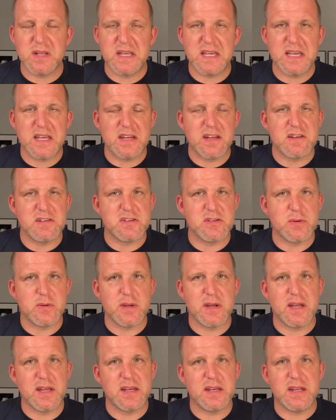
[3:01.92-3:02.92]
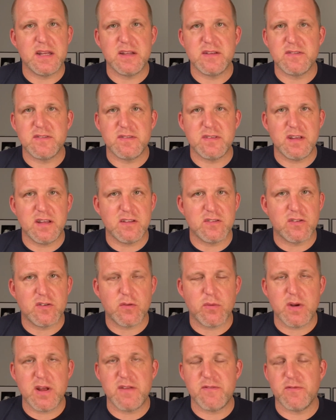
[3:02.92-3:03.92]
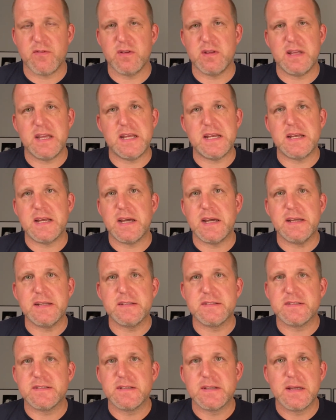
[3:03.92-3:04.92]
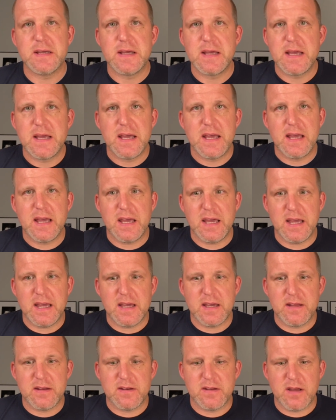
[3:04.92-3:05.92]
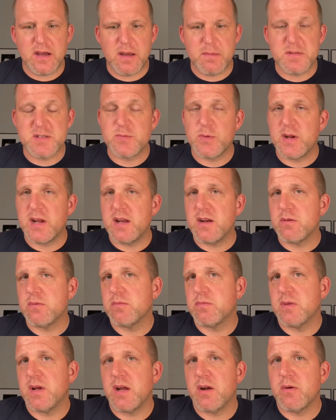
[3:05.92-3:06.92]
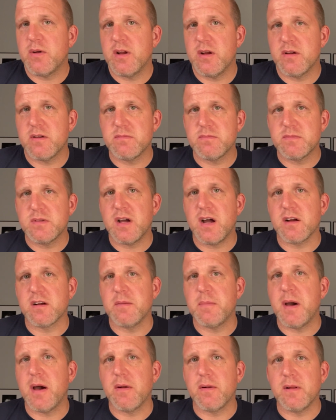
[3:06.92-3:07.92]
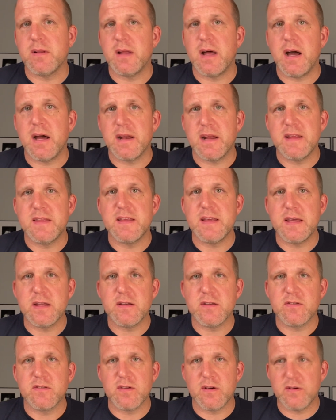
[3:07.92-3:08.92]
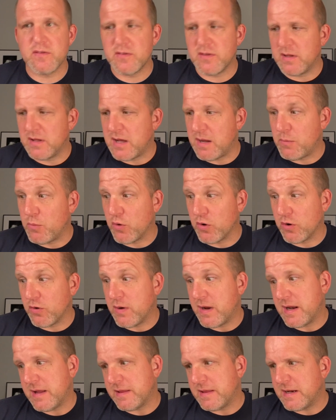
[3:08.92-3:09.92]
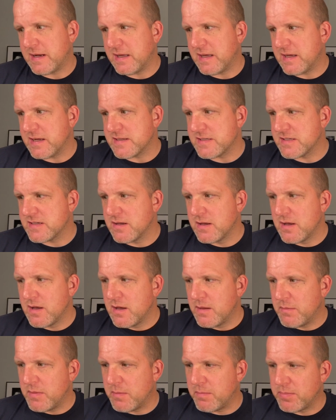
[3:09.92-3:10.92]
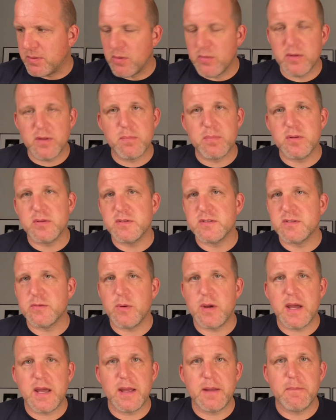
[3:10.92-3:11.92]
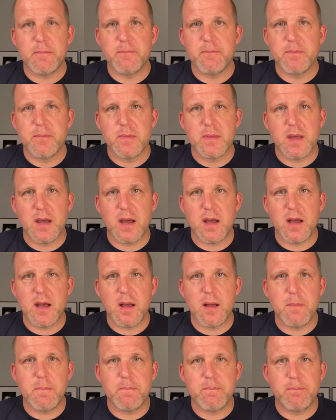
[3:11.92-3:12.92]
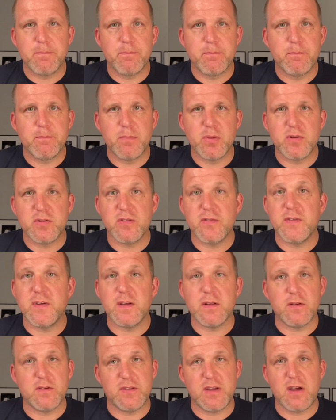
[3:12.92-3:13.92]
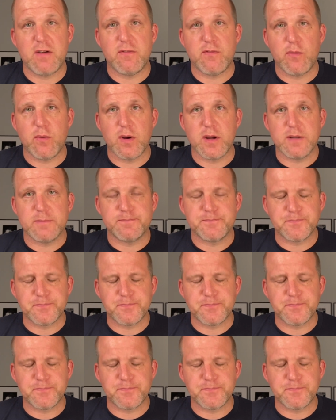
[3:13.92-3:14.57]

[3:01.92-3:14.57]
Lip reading: get into it. It's great for late nights, and it's one I don't hear talked about a lot, and I think it deserves a lot more credit than it gets. But Blowing the Blues Away, put your feelers out for it.